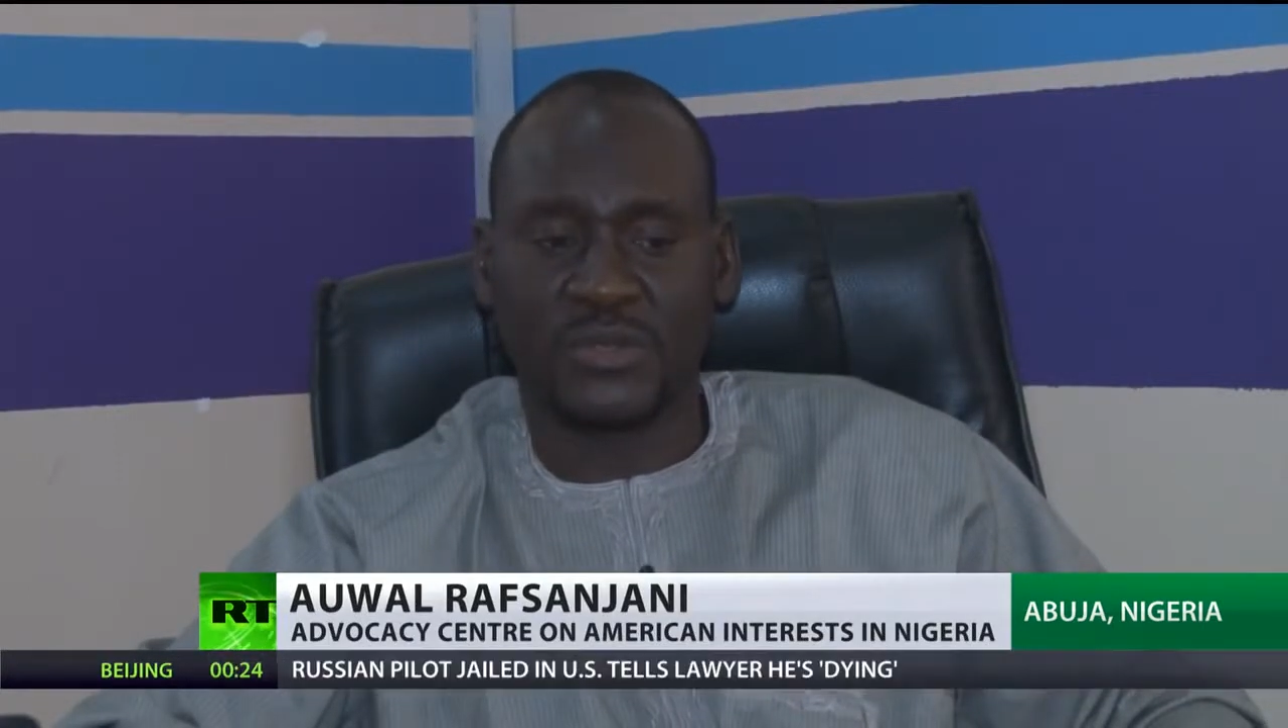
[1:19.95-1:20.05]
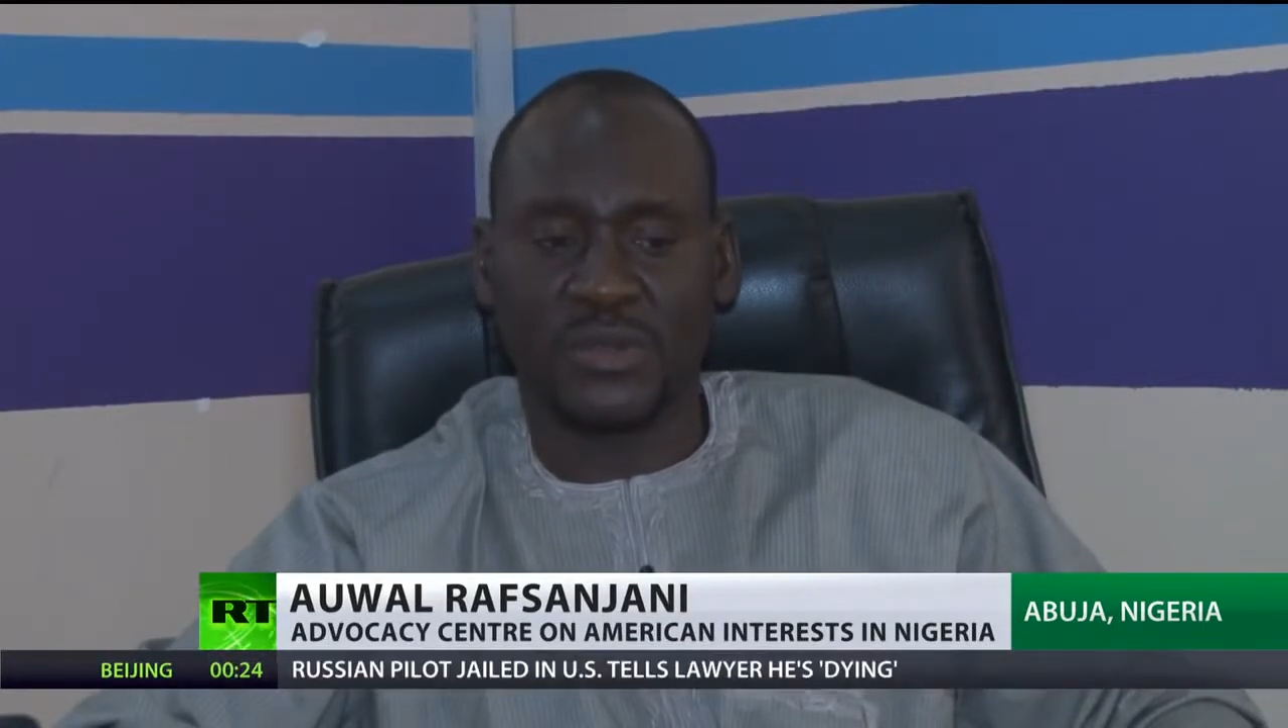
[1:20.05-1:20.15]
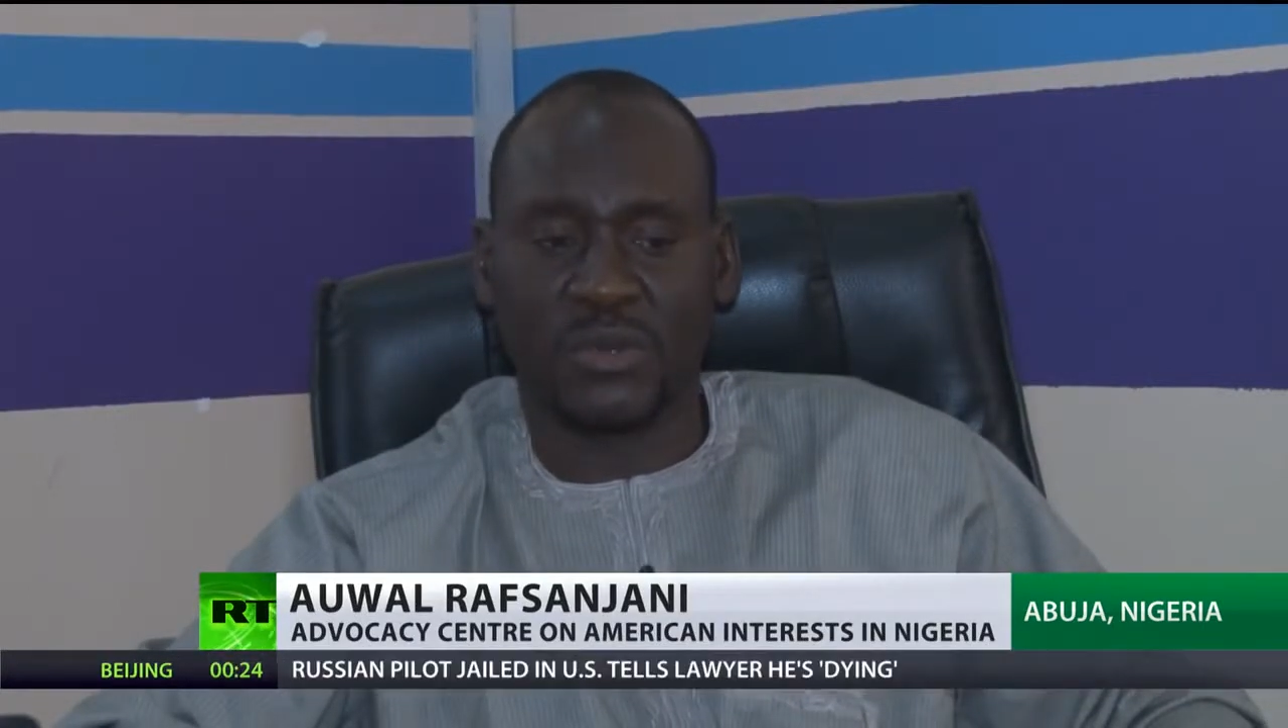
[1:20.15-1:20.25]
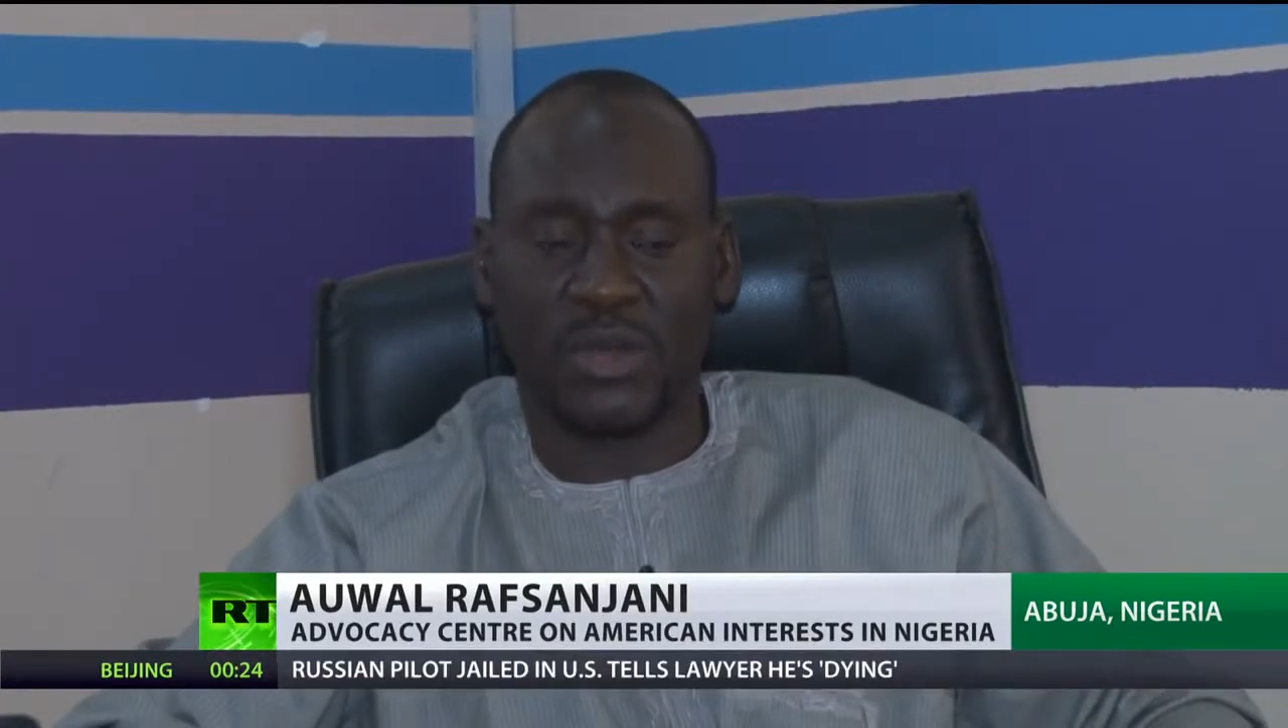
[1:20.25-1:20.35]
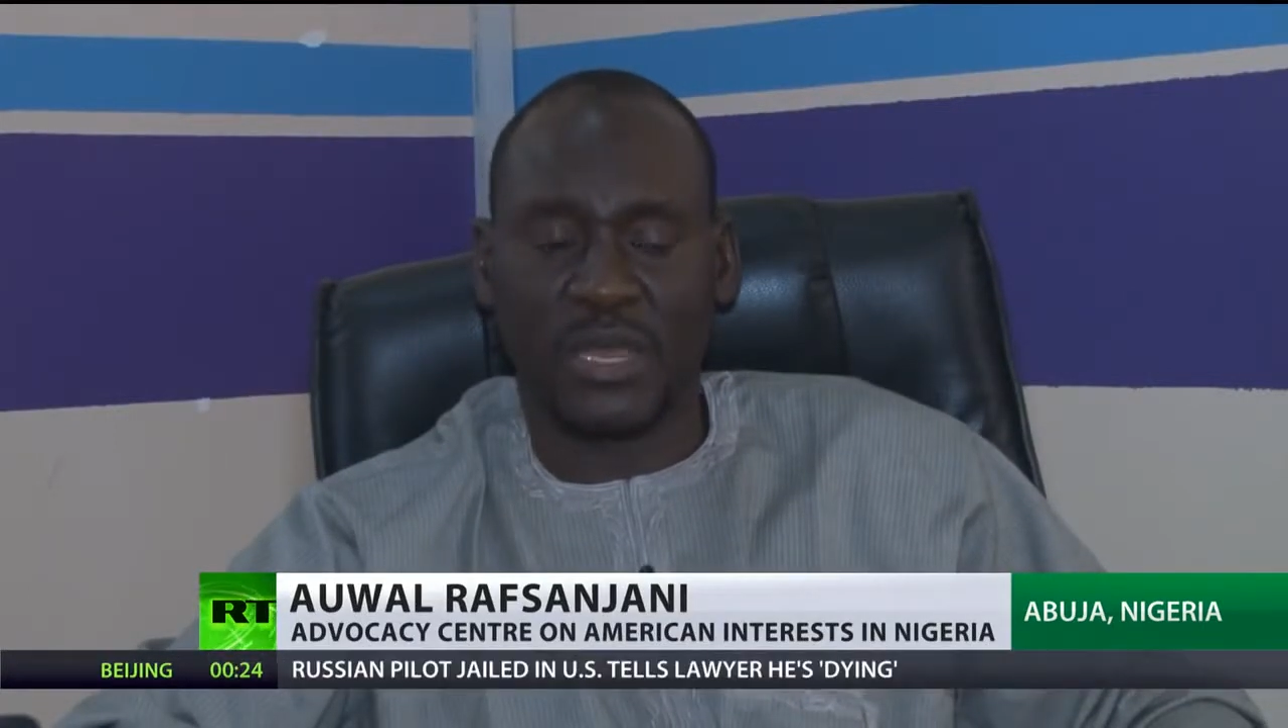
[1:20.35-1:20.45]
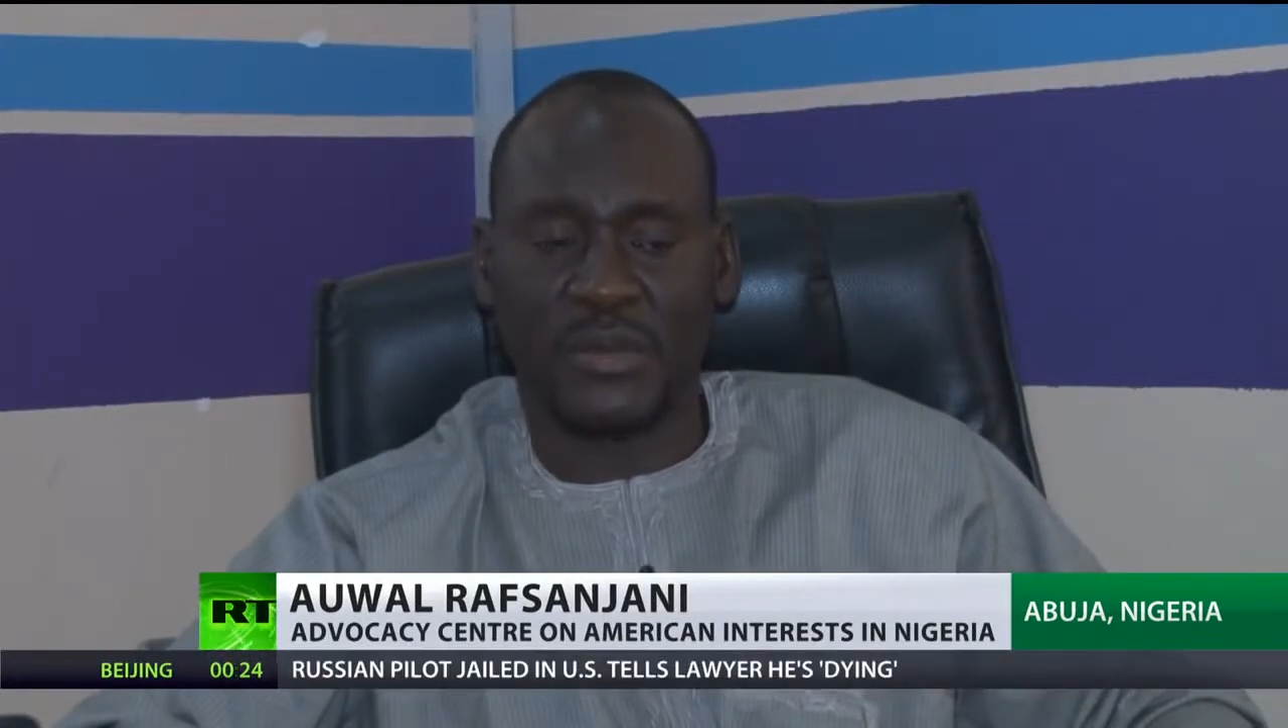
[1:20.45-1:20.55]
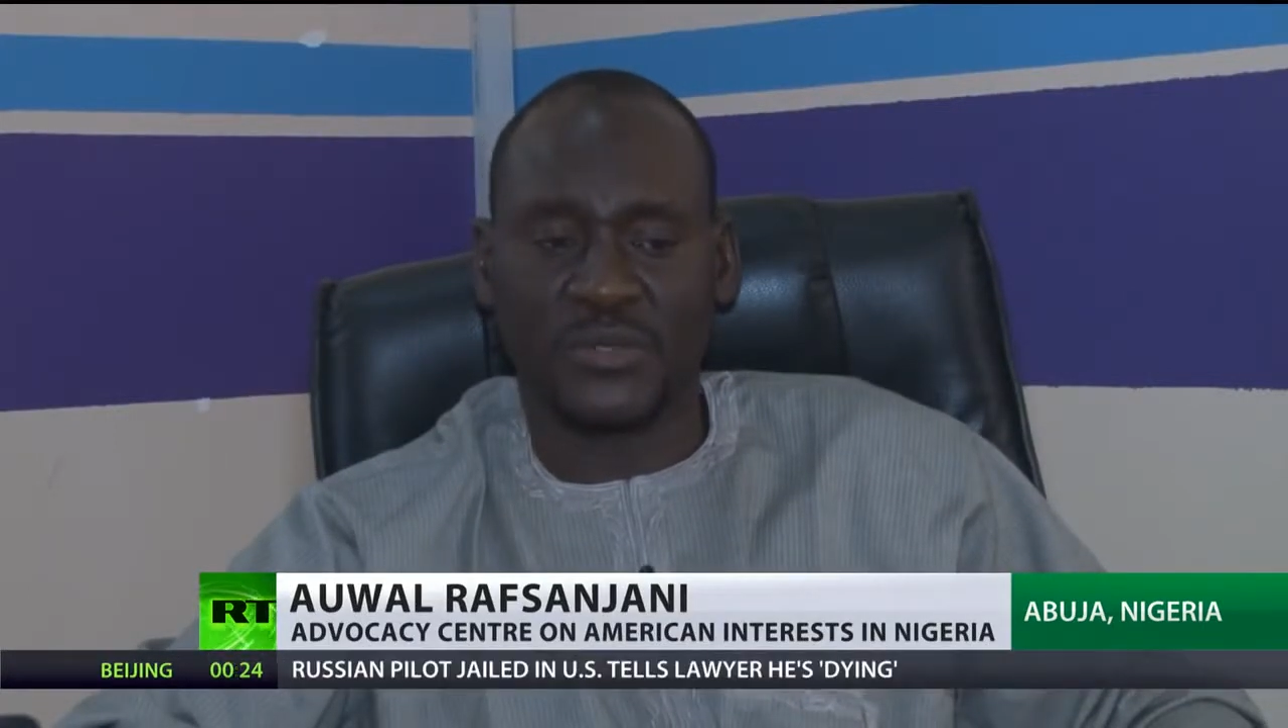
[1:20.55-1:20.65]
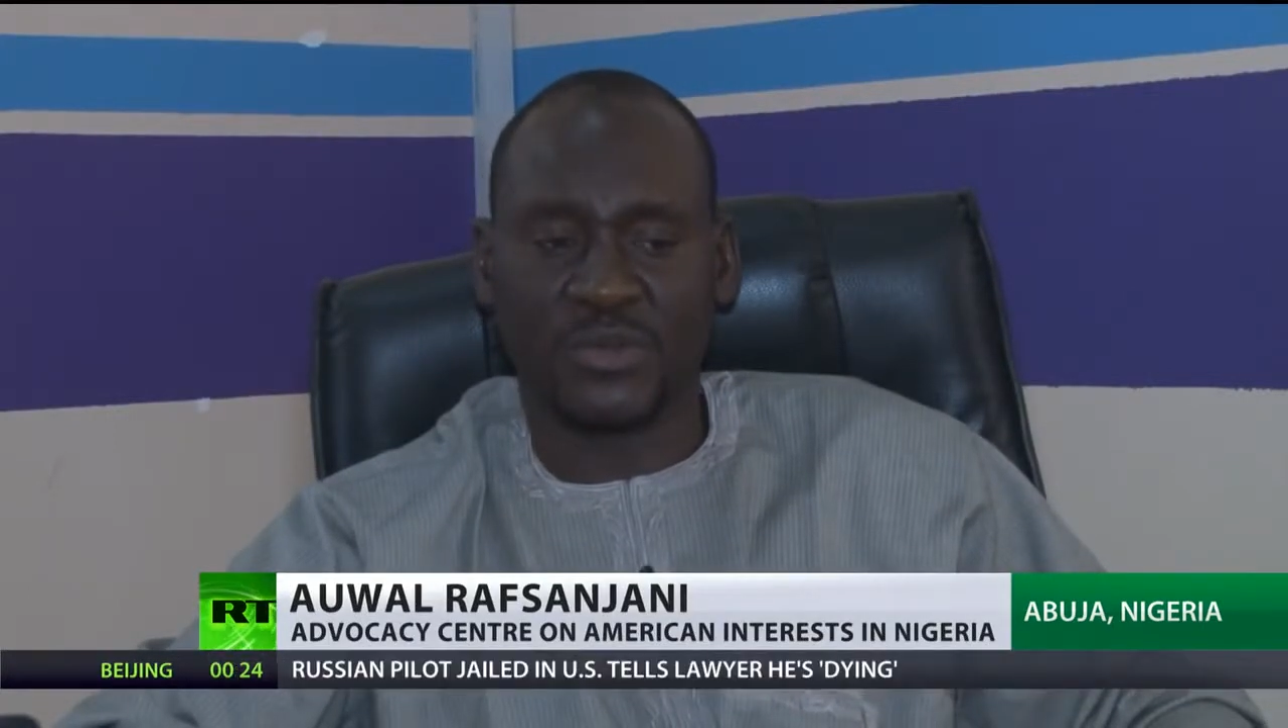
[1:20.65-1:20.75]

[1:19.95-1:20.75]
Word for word: the collapse